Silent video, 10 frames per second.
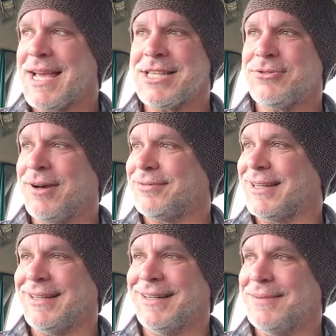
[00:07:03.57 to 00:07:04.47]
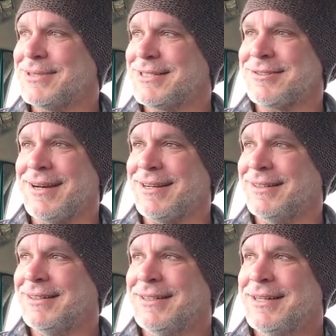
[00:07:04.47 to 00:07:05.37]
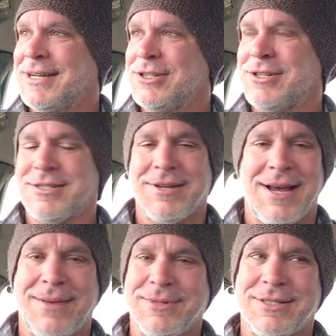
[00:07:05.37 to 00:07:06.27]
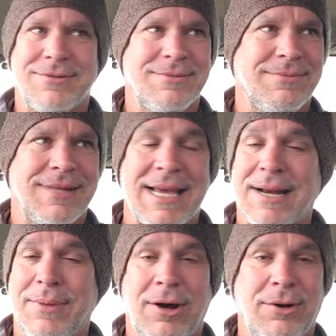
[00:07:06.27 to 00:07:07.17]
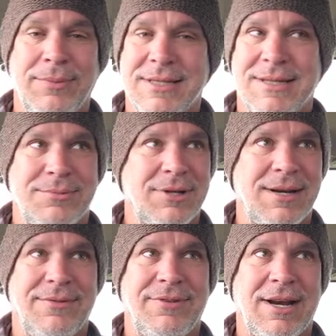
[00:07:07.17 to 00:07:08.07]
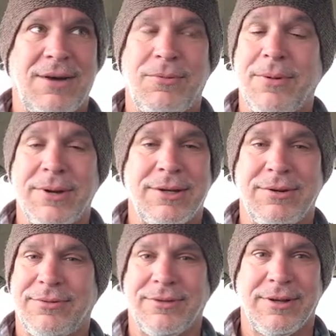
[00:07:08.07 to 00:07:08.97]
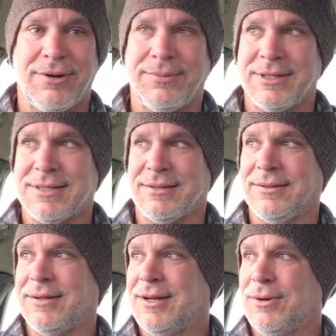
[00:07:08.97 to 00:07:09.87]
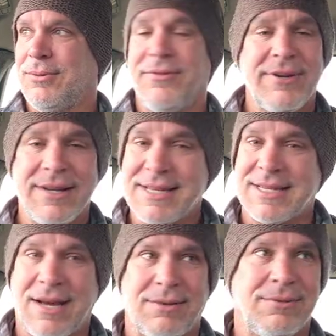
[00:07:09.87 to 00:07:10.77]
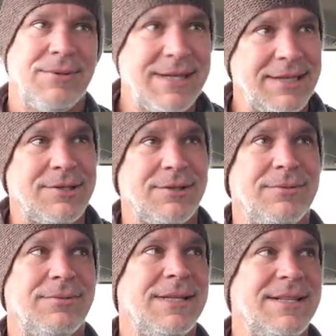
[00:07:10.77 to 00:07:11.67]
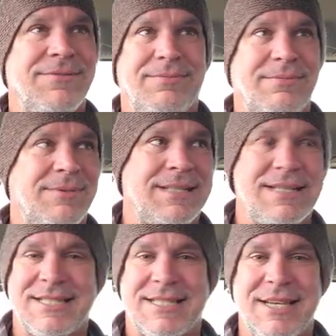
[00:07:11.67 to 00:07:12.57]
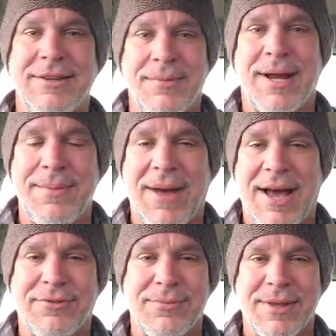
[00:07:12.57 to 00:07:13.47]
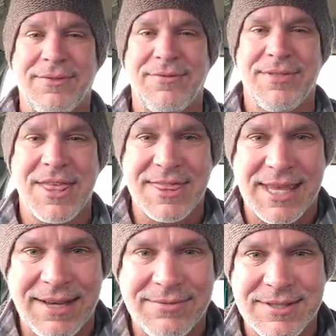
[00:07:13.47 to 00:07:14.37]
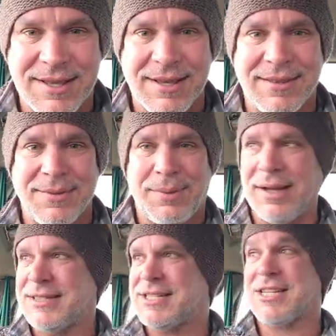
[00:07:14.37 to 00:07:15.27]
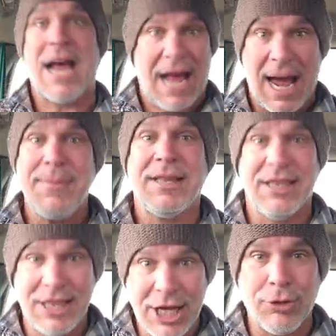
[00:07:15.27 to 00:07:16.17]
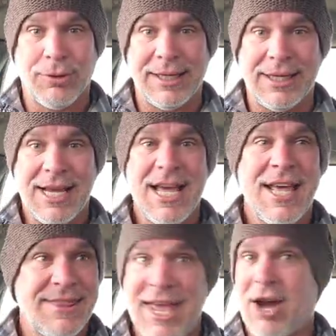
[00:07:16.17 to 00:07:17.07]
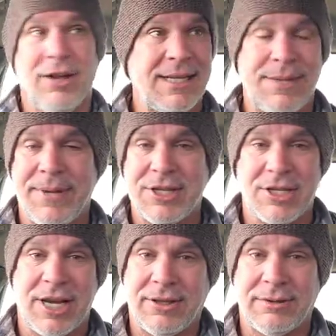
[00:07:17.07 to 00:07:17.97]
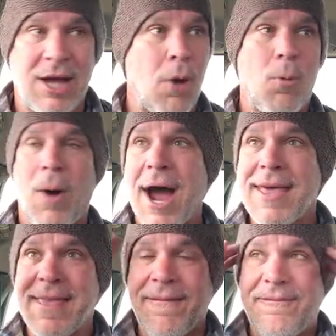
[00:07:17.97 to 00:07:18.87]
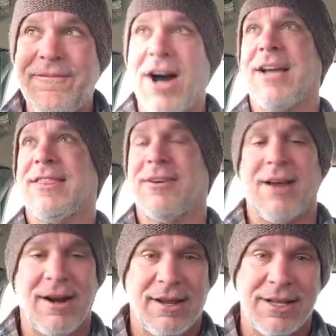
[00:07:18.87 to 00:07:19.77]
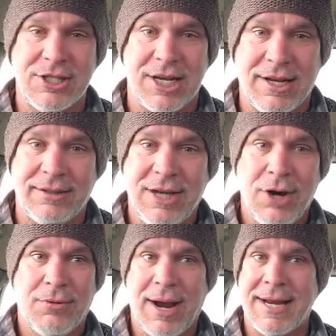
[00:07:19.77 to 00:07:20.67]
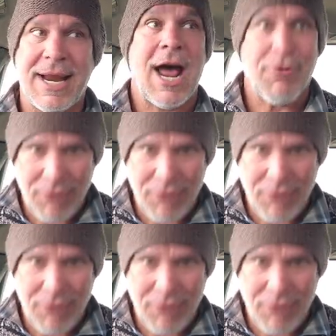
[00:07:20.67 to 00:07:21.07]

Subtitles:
It's rough, kid. I'm just trying to, I'm just thinking about homeless, and I'm trying to figure out what we can do for the homeless, and we'll figure this out. We need to. We need to steal the money back from the thieves, the politicians. I mean, literally, they all need to be in jail. Why in the fuck they're not all in jail right now?